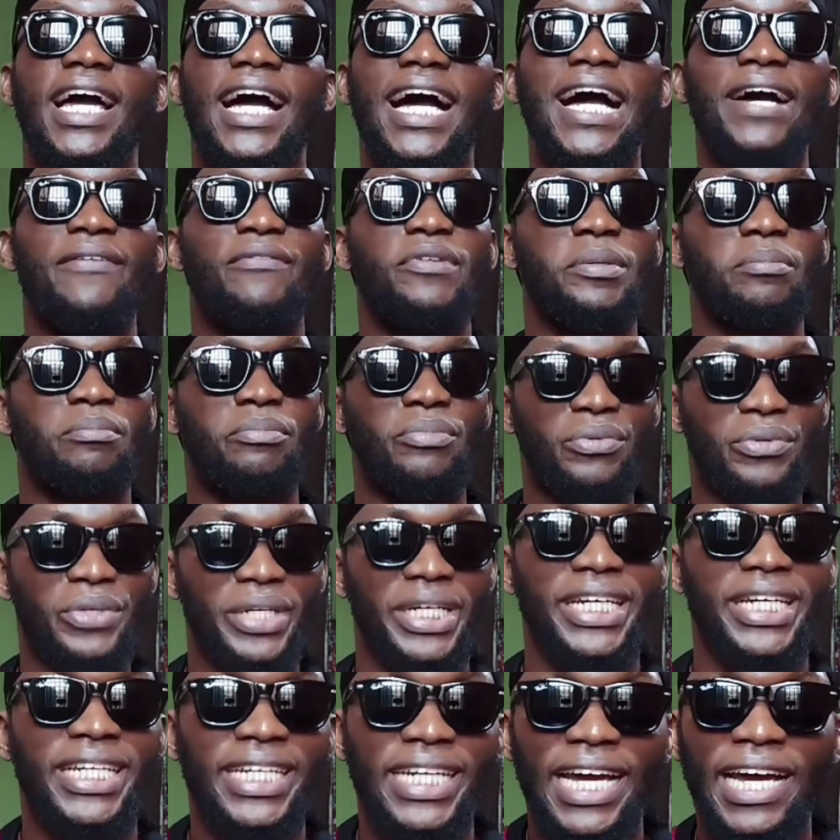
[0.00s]
a
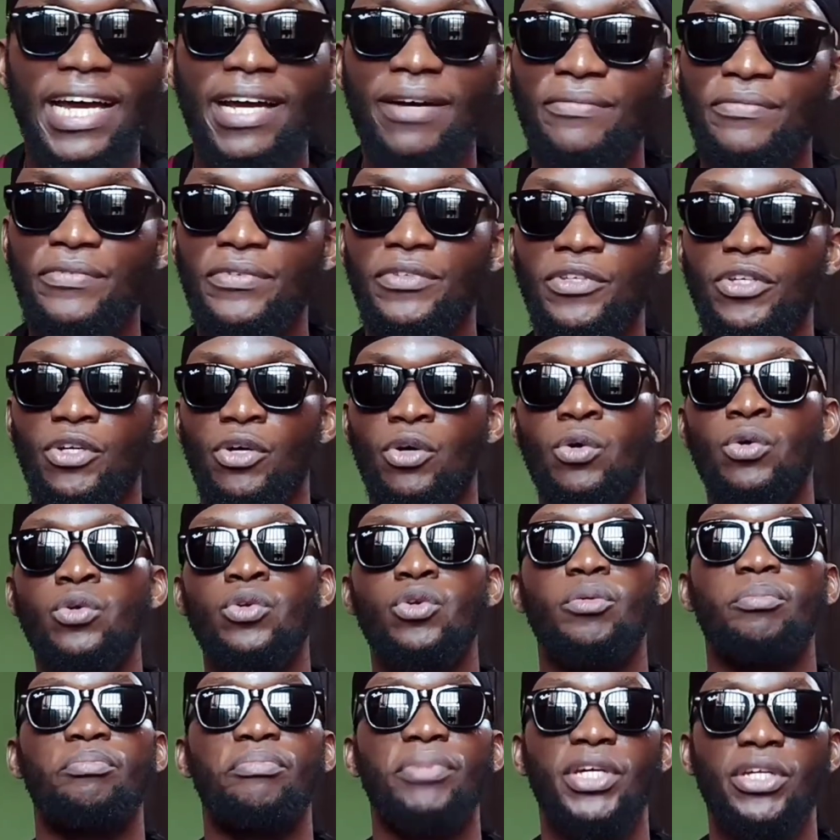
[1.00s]
brain, have your own
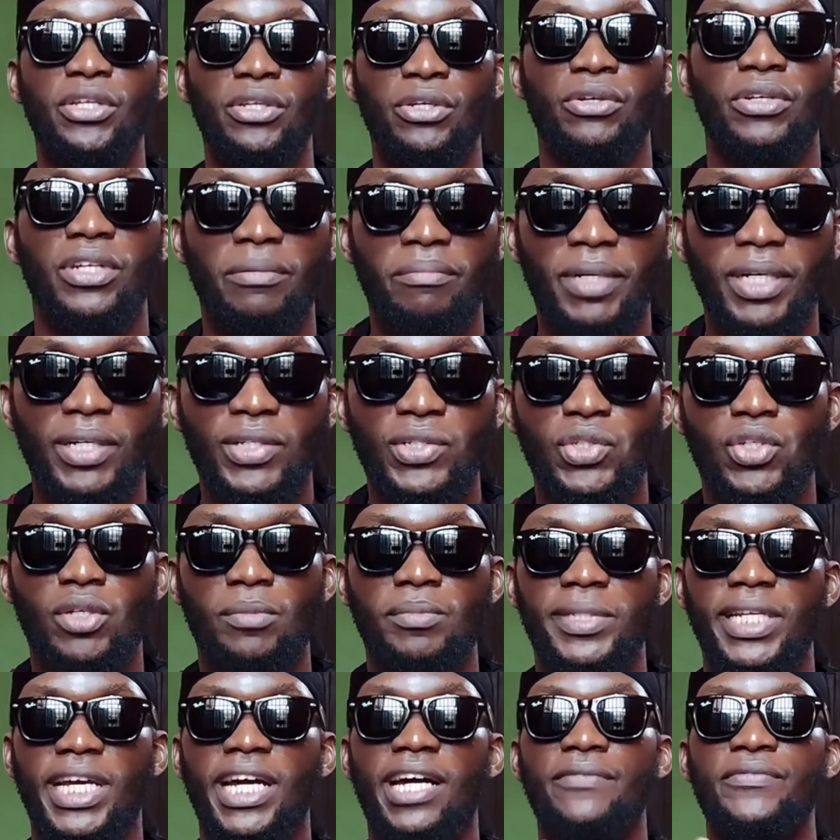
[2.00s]
opinion about
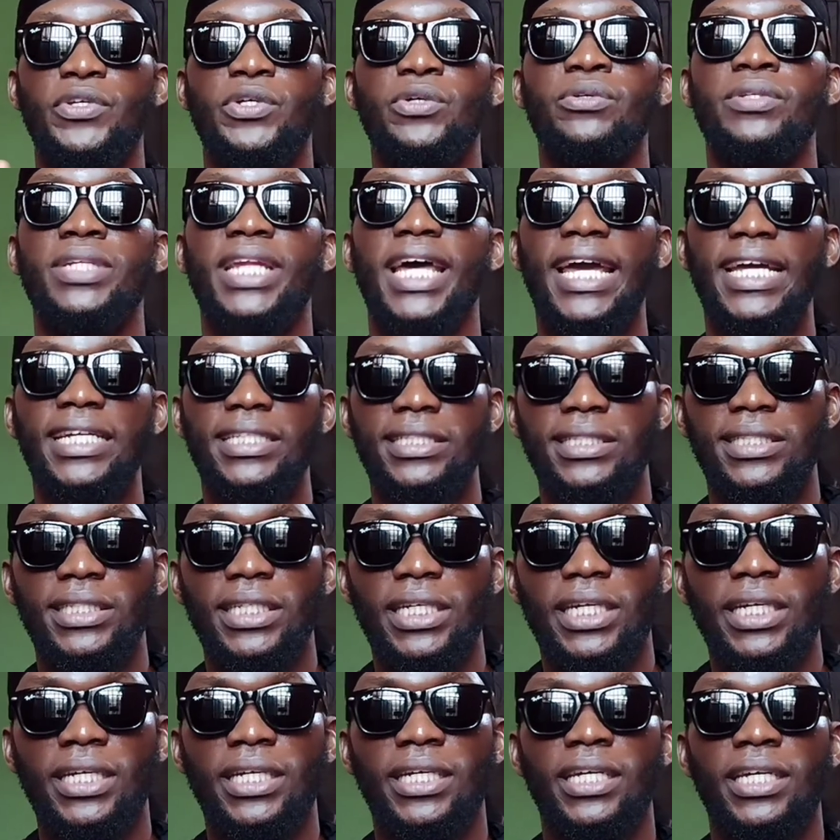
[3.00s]
something, have your own
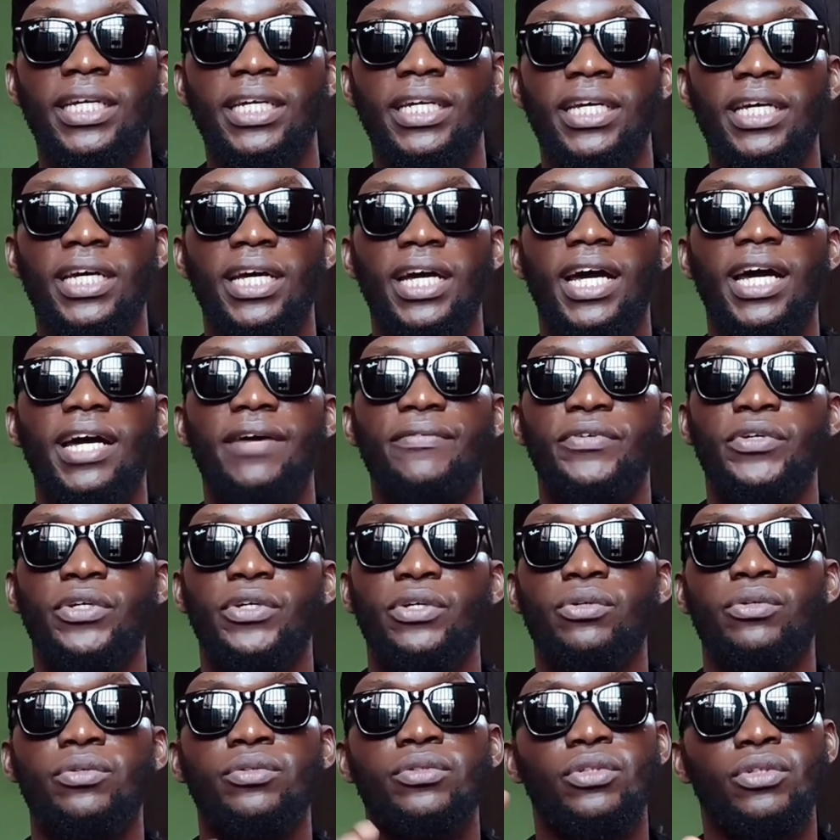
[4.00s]
idea, have your
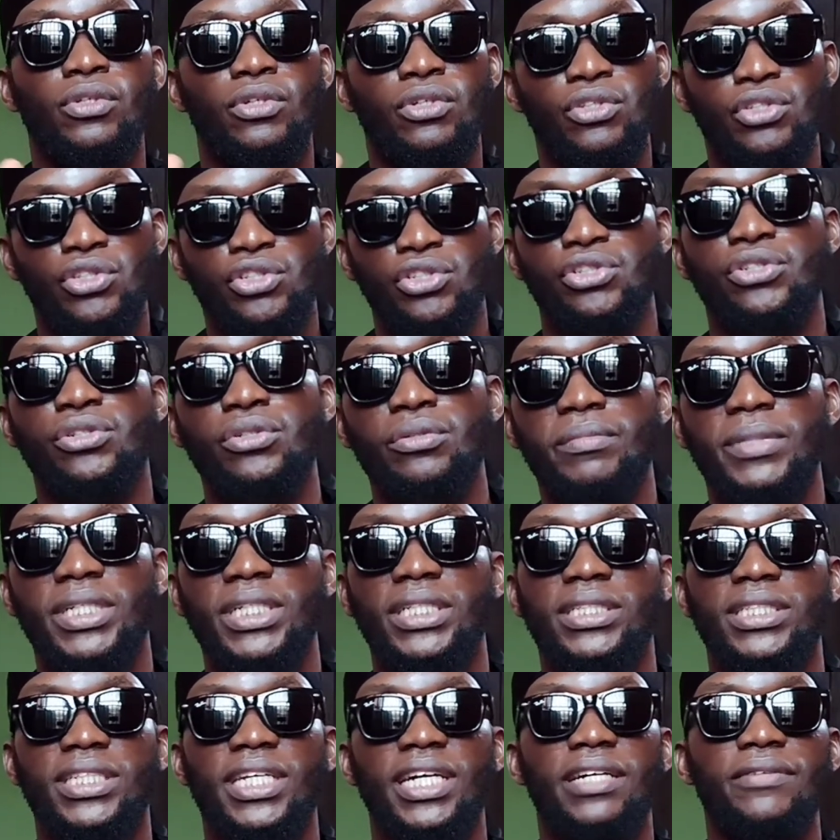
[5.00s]
own
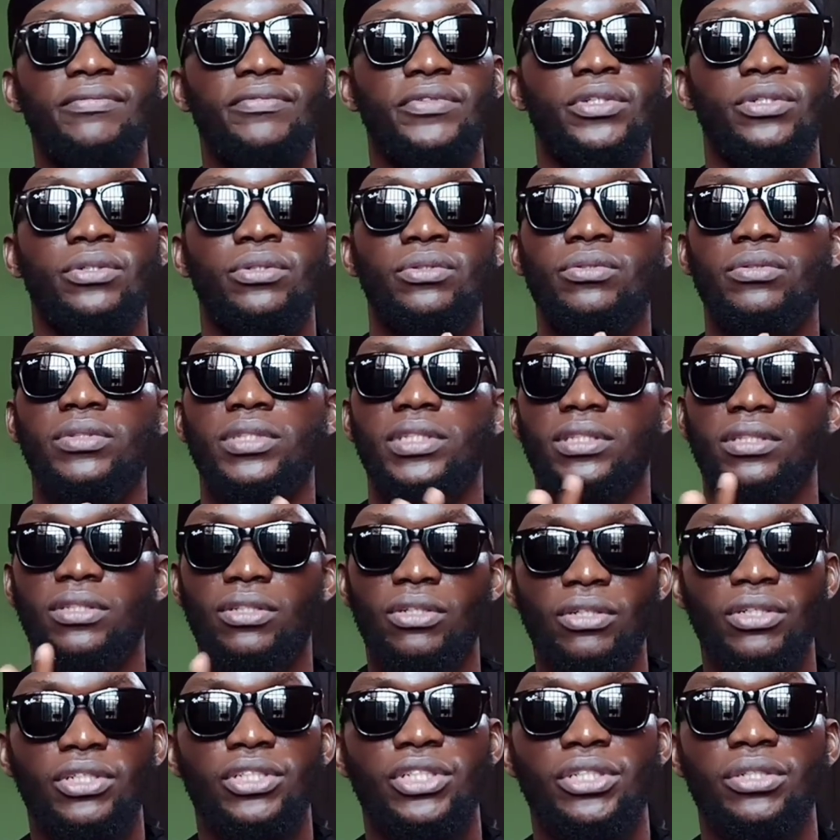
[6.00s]
construment, have your own
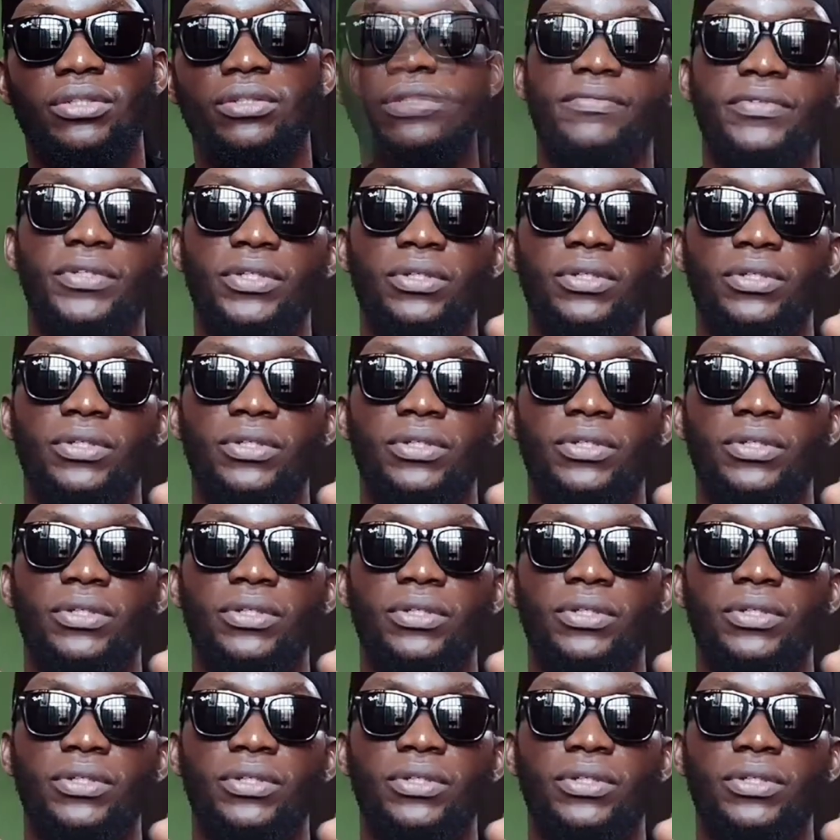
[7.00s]
deduction,